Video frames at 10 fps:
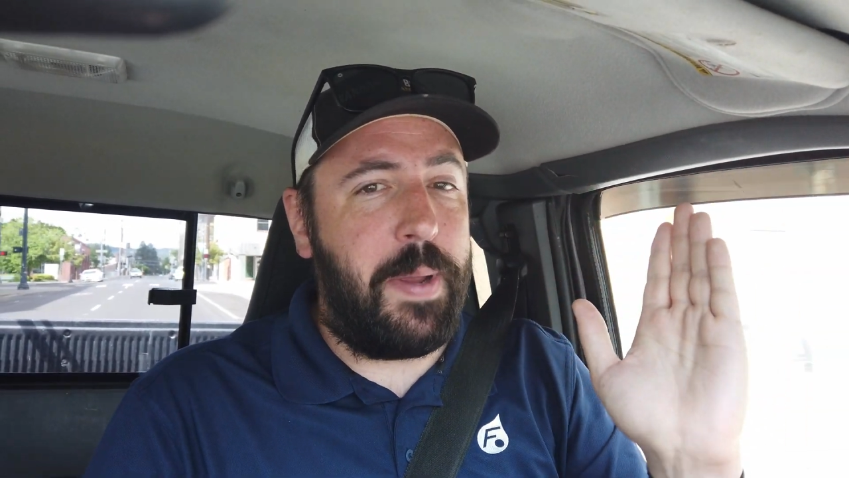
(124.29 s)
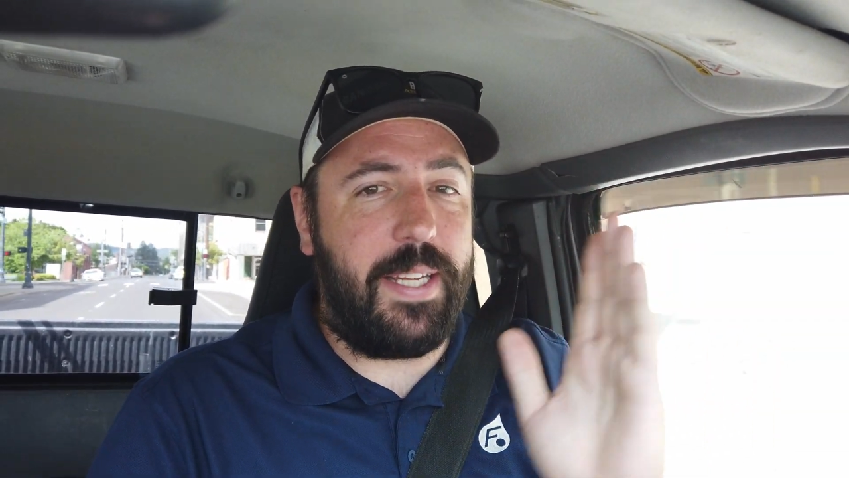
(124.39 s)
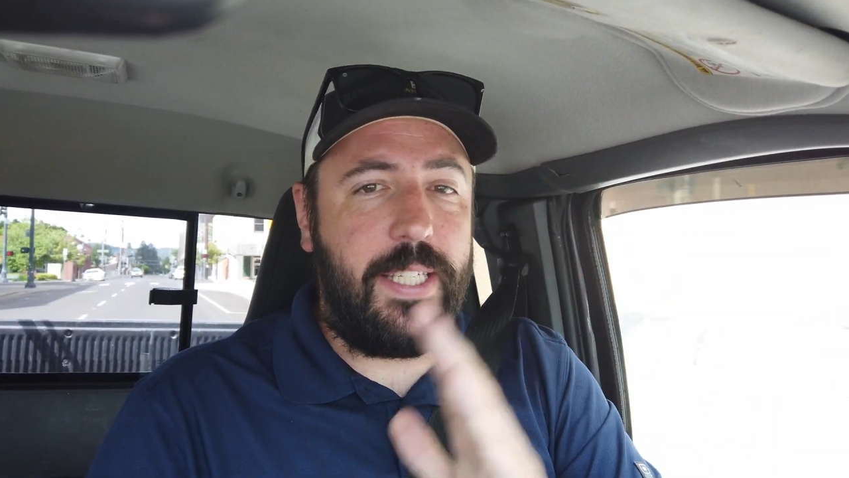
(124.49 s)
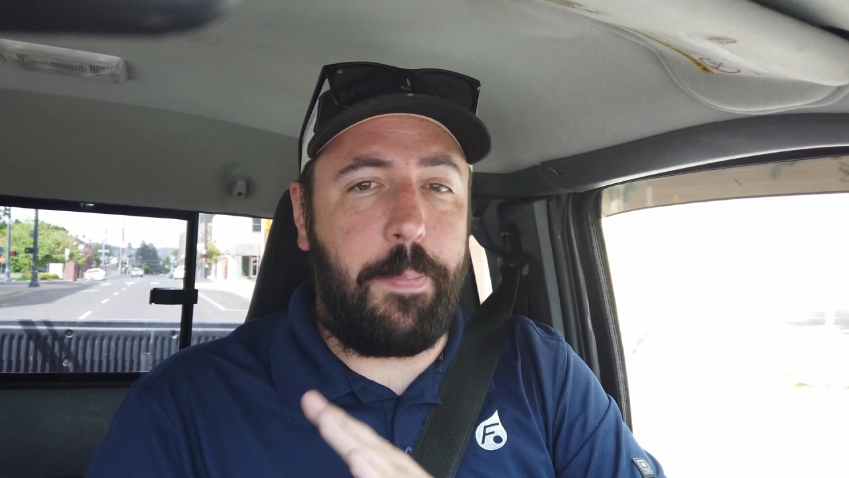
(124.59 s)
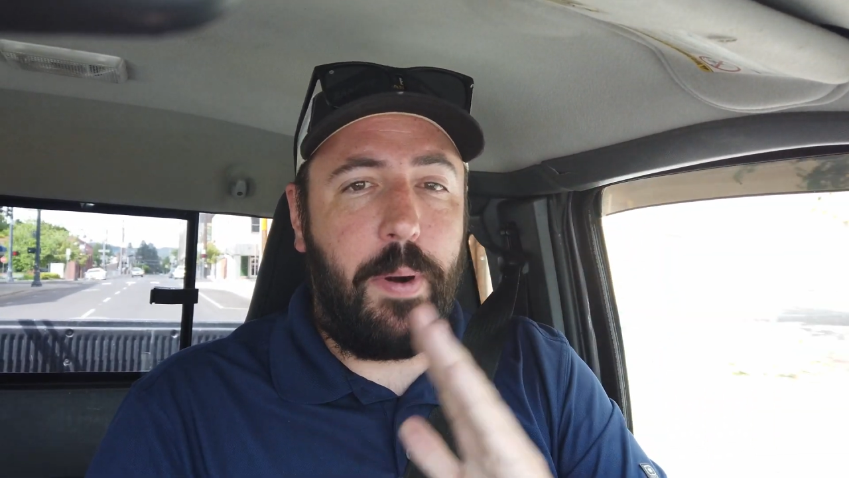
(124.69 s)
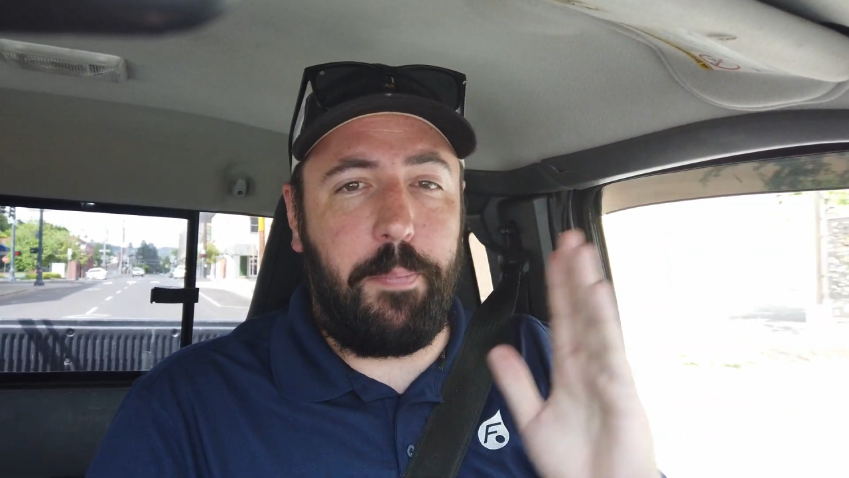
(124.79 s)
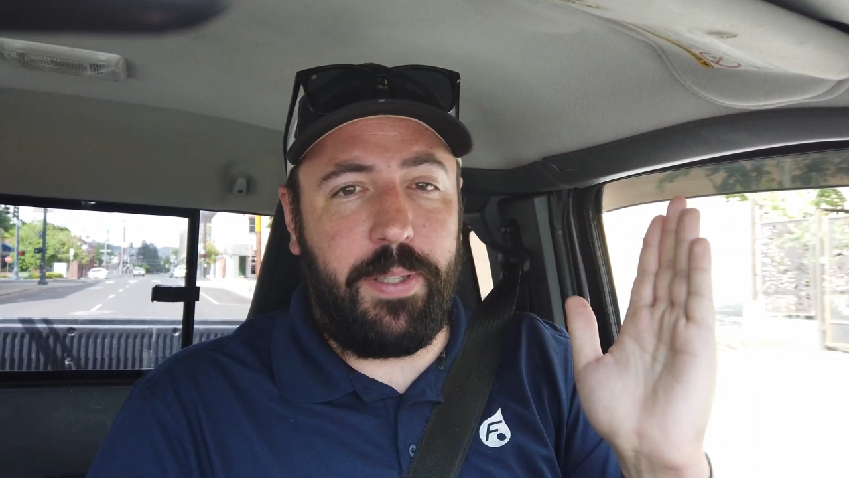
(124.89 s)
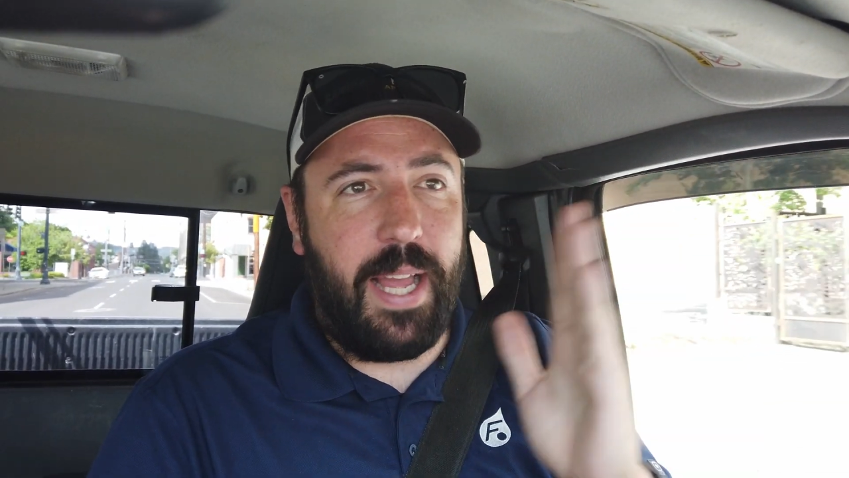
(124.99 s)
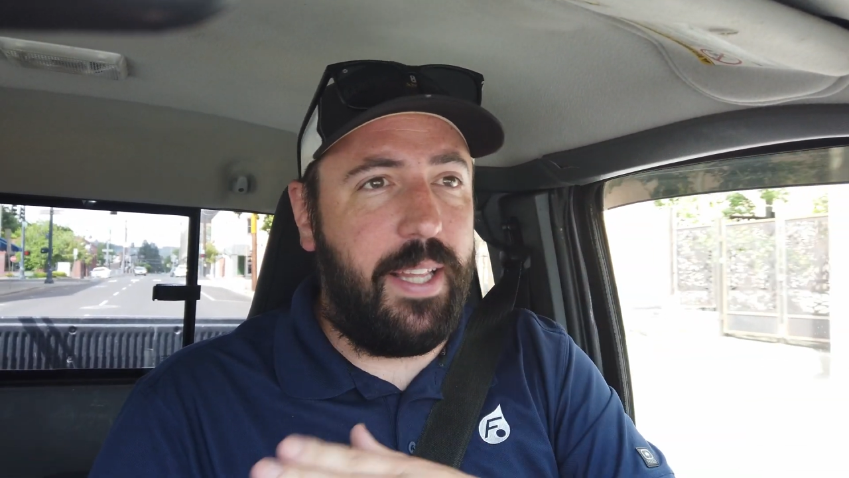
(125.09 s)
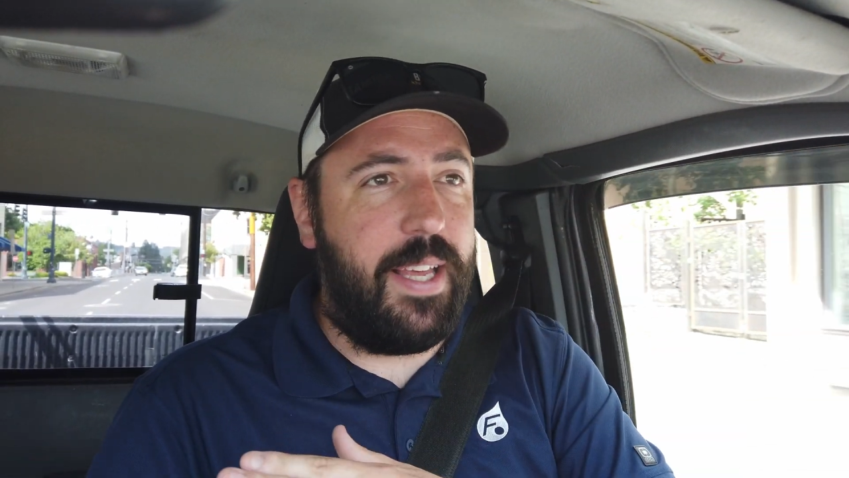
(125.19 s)
make a separate
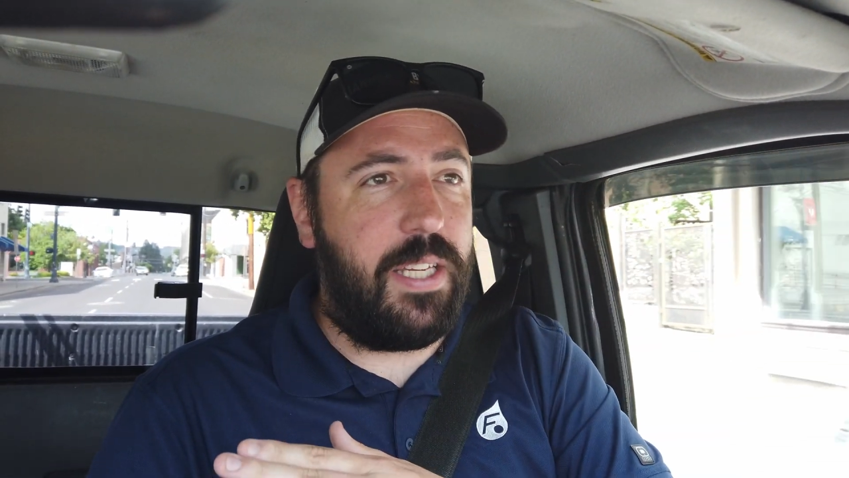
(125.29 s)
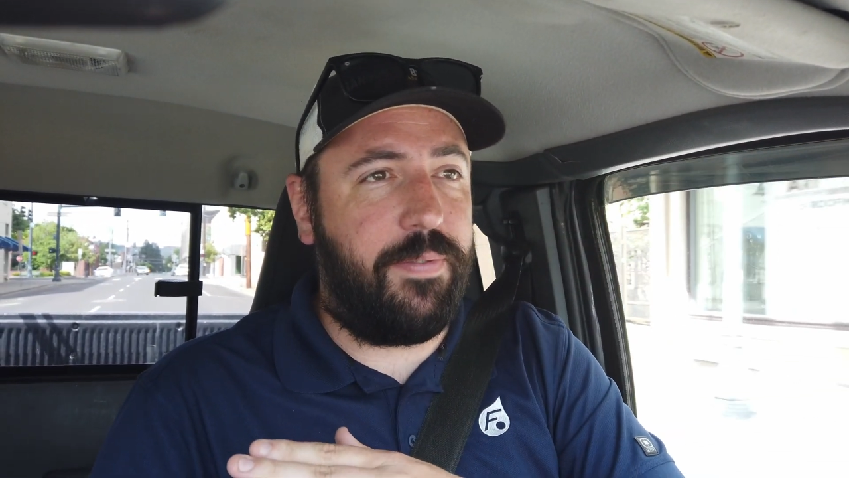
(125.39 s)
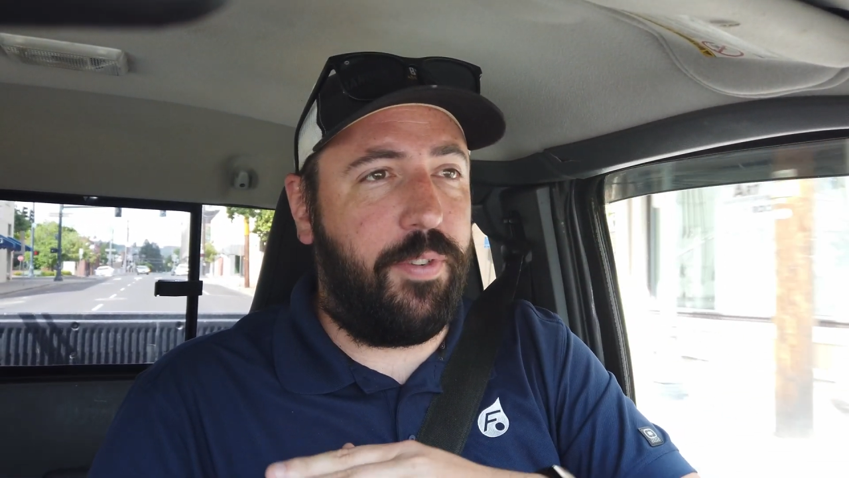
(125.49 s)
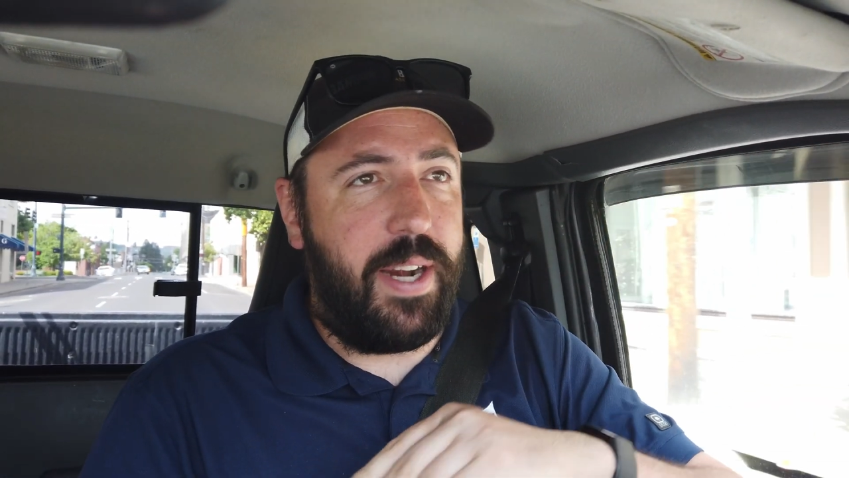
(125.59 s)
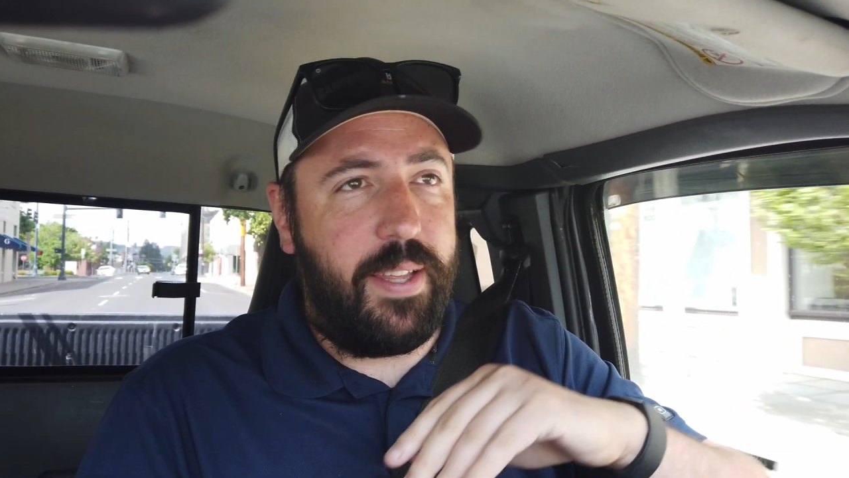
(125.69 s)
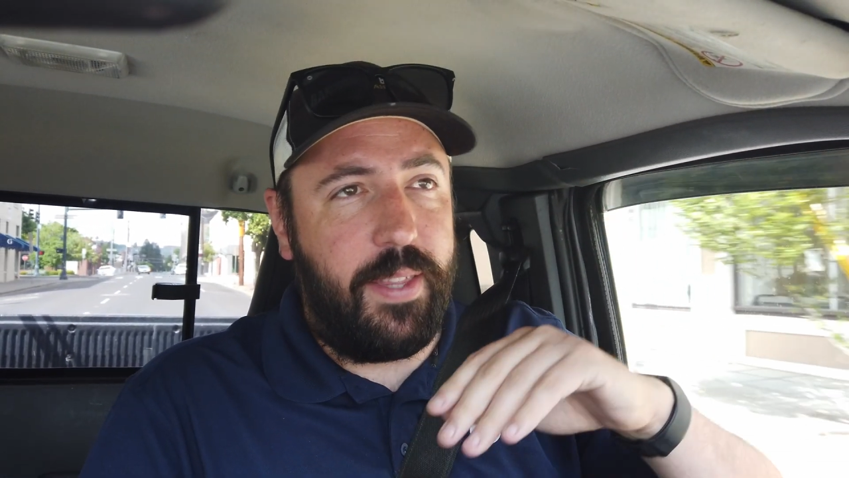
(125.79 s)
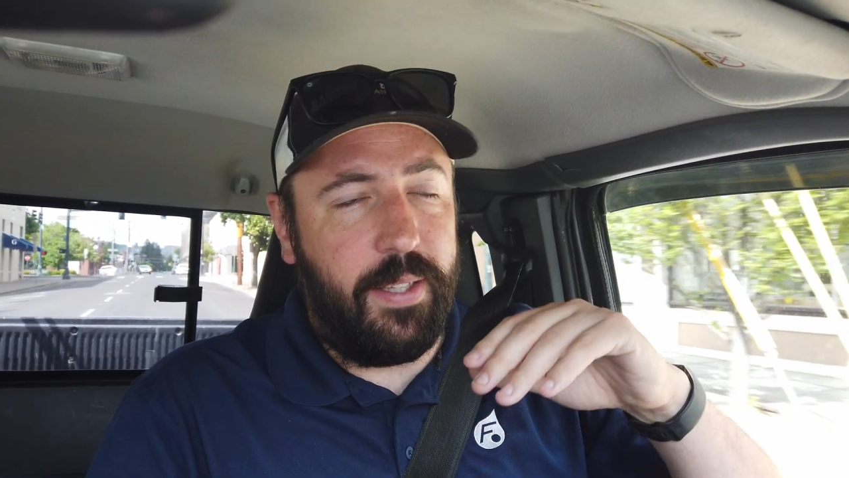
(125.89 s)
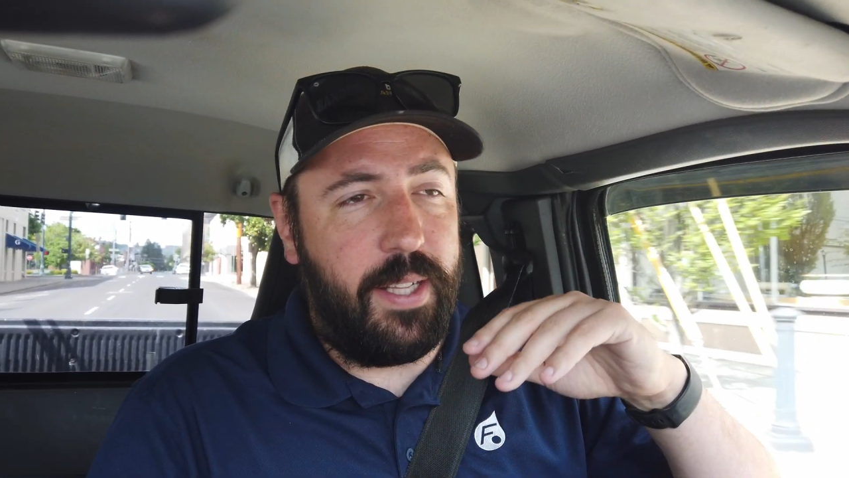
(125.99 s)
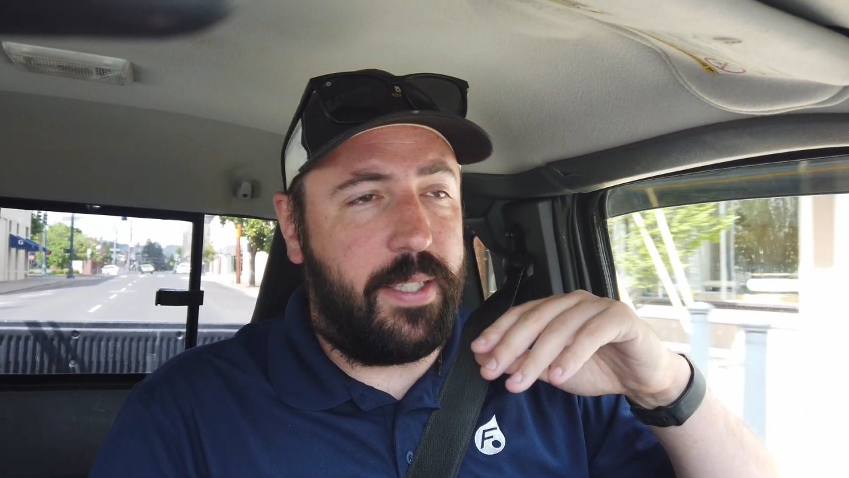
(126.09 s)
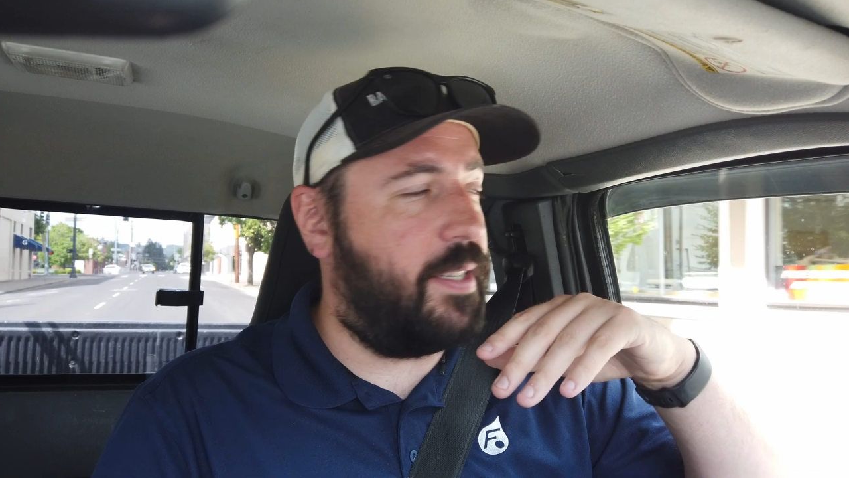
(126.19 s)
playlist for
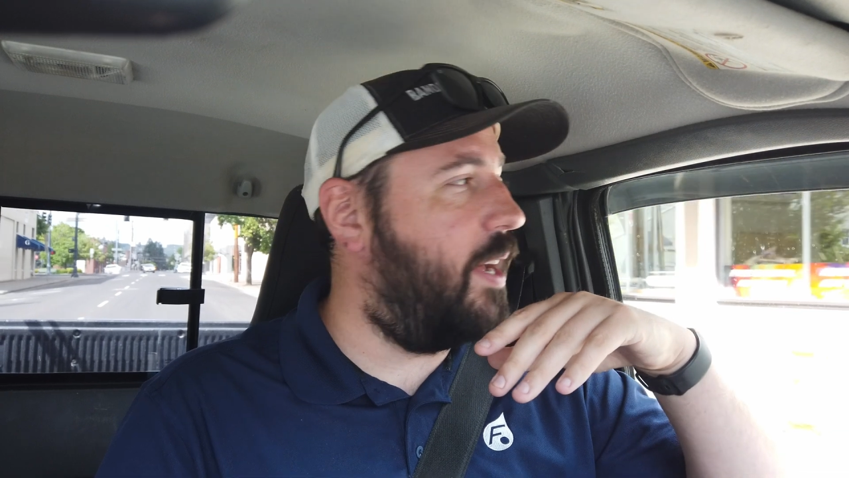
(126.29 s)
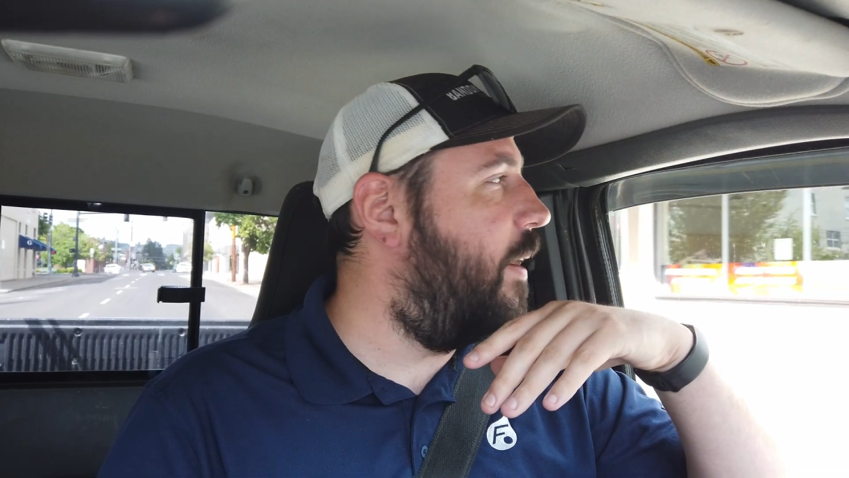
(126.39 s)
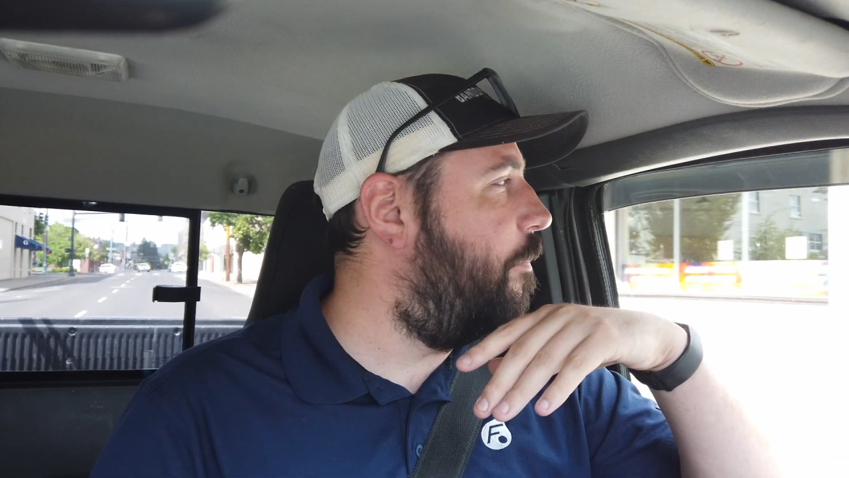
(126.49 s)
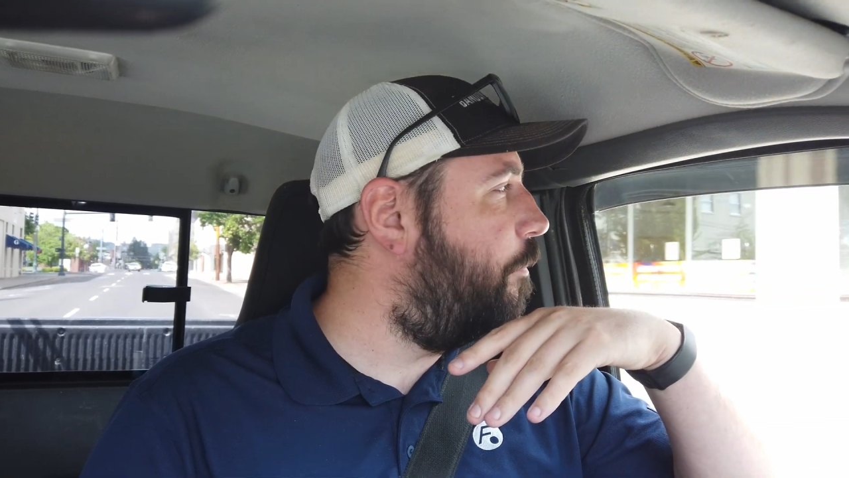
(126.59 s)
anything that's